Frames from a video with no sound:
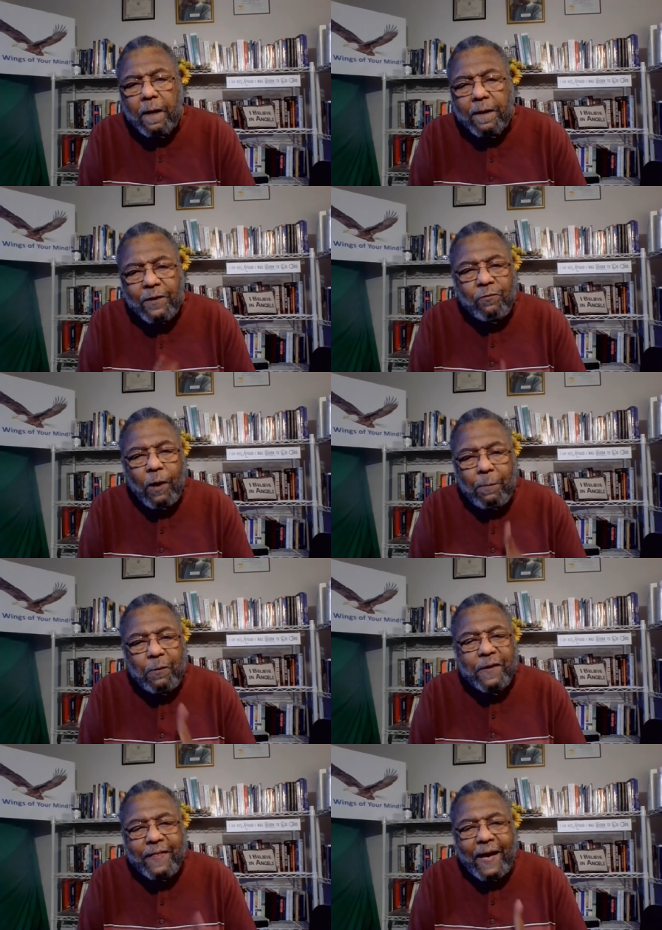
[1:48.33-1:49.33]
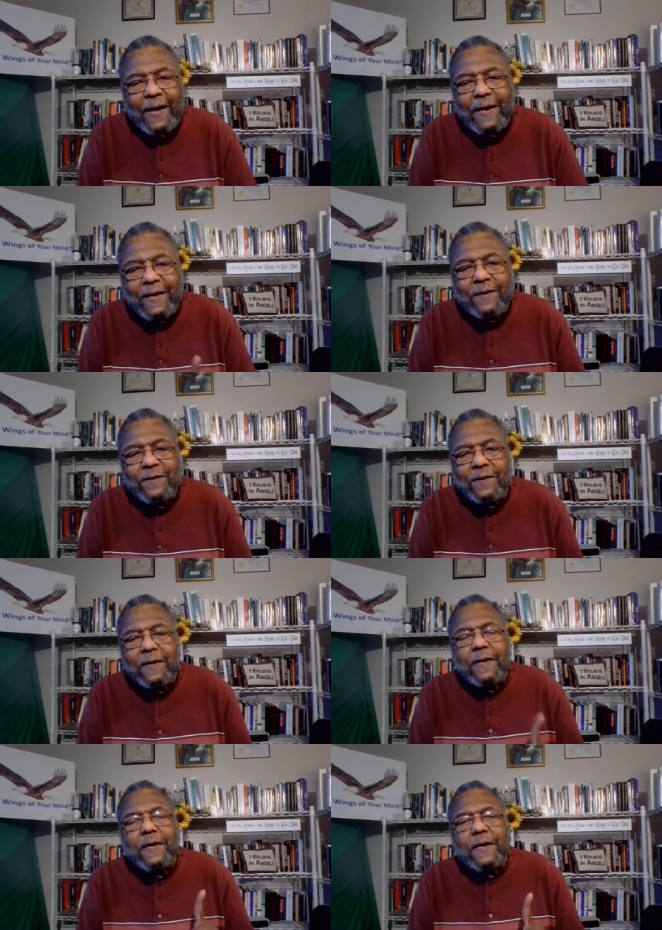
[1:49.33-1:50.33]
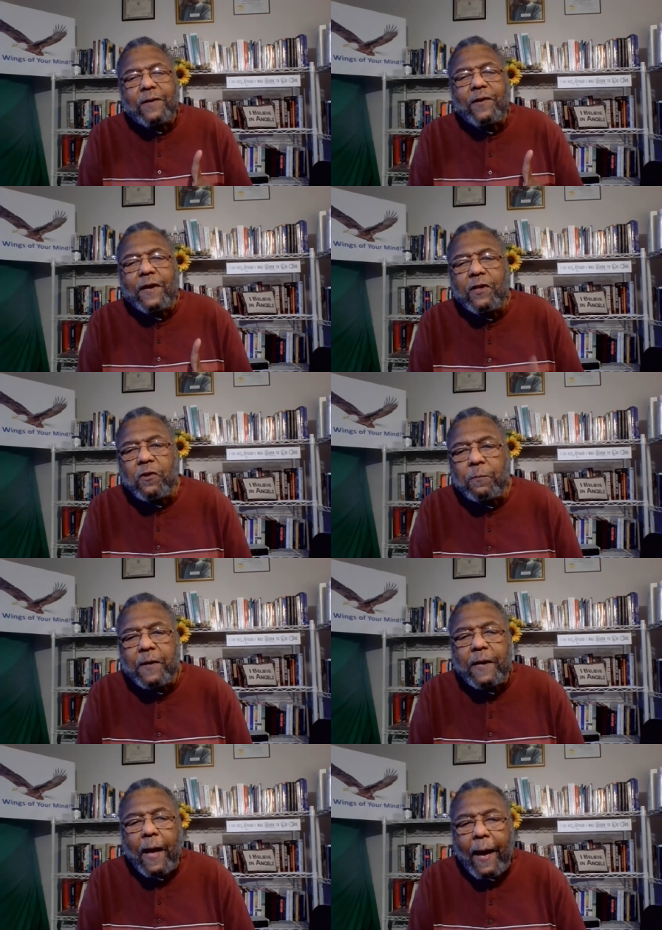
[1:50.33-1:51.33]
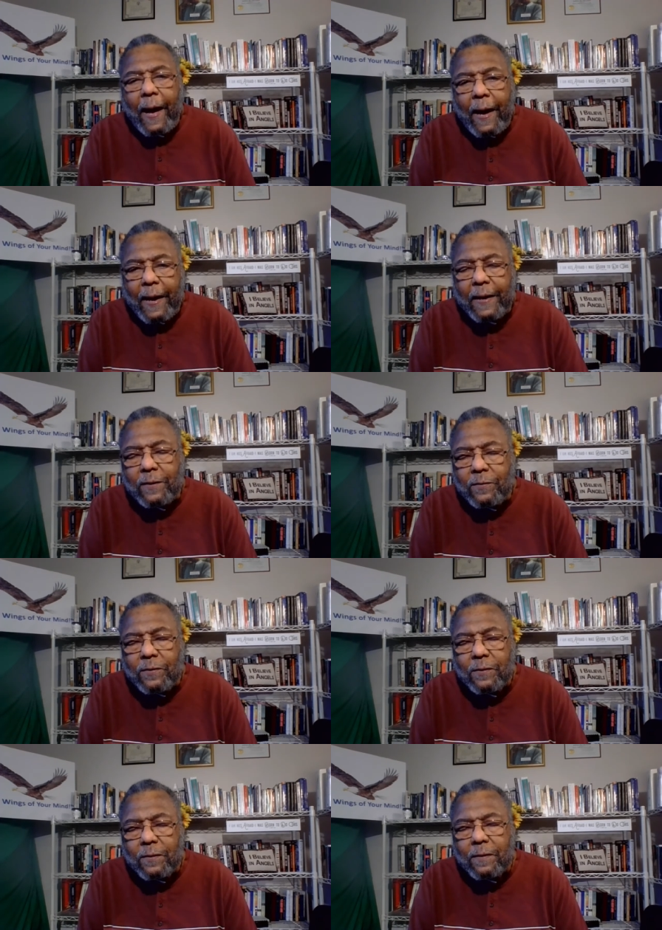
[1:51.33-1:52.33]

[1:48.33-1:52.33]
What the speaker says: The trouble with that is that human eyes